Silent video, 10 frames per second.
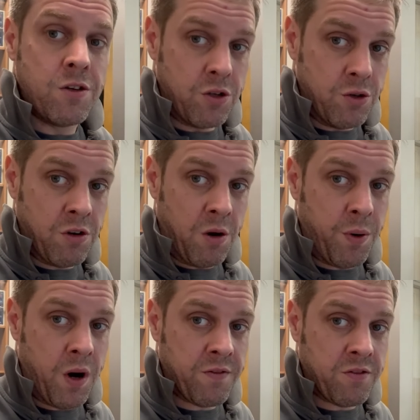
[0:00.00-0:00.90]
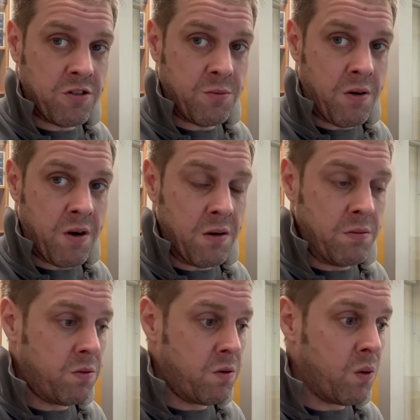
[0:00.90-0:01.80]
Do not put off to tomorrow
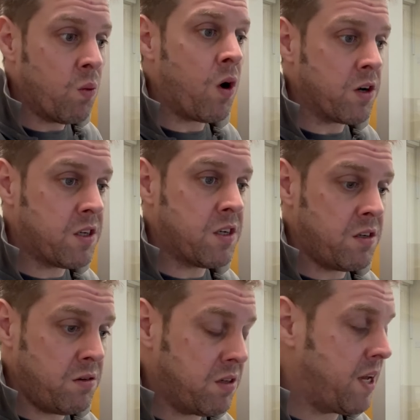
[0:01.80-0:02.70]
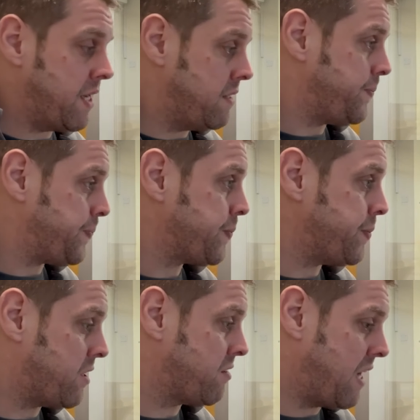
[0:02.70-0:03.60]
what you can do today,
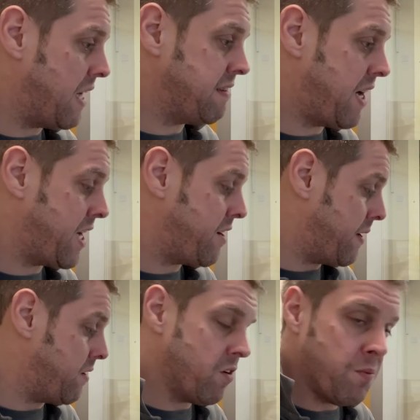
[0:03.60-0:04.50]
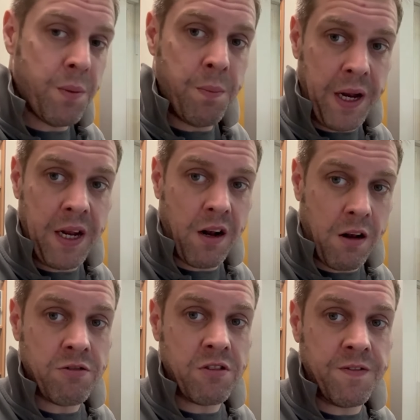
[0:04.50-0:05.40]
because that is how you end up being a
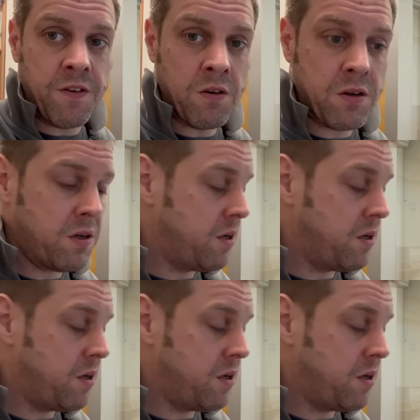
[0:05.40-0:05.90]
clusterfuck.